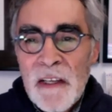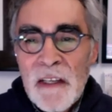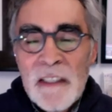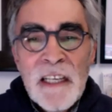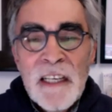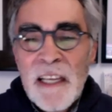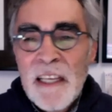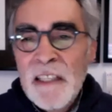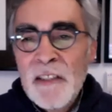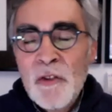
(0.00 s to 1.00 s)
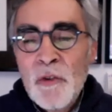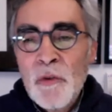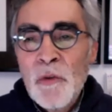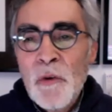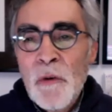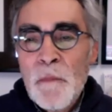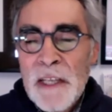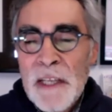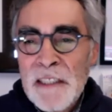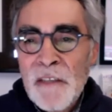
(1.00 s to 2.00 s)
uh, dedicated to
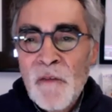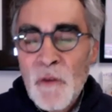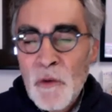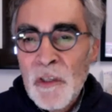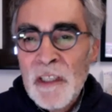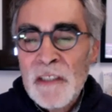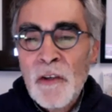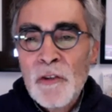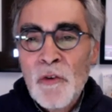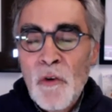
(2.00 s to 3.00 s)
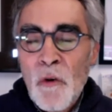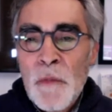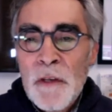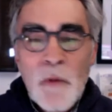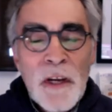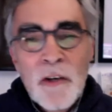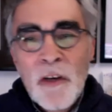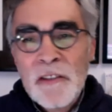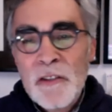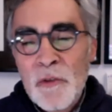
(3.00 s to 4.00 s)
Mexican food, is also open right
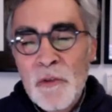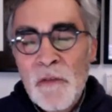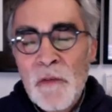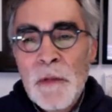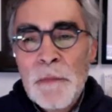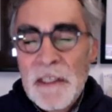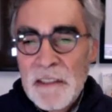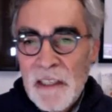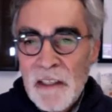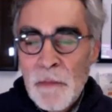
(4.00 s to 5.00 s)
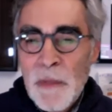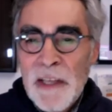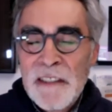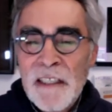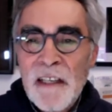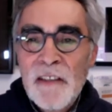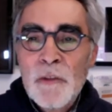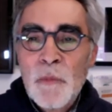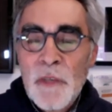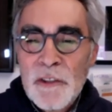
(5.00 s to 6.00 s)
across the street from La Plaza on the backside on
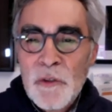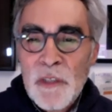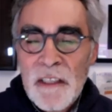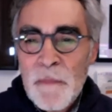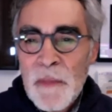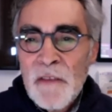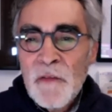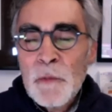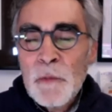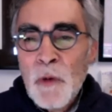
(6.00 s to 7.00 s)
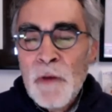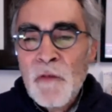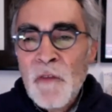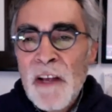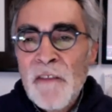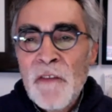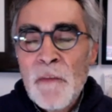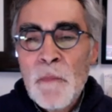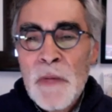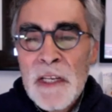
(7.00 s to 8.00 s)
Spring Street from 12 to 5,
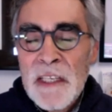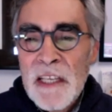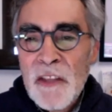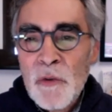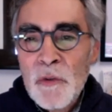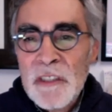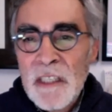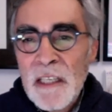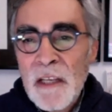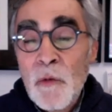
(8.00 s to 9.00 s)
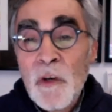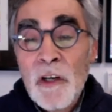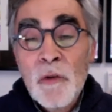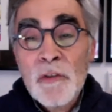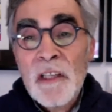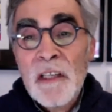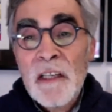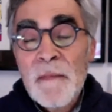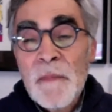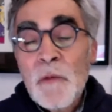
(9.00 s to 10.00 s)
Monday through Sunday. We're closed on,
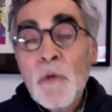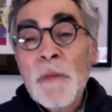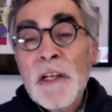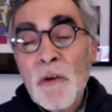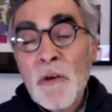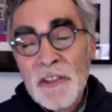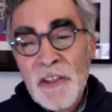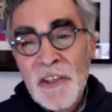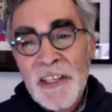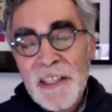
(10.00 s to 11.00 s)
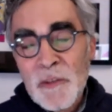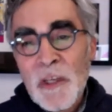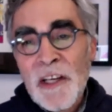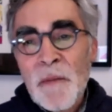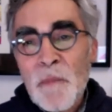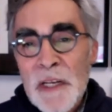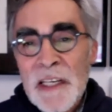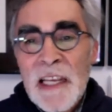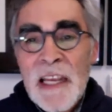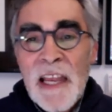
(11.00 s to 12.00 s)
we'll be closed starting next week on
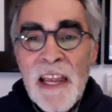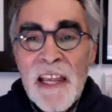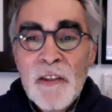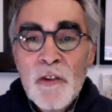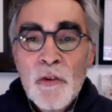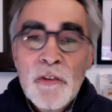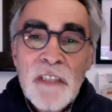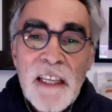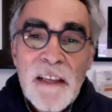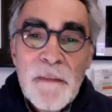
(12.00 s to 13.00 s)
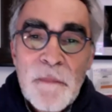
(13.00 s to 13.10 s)
Monday and Tuesday.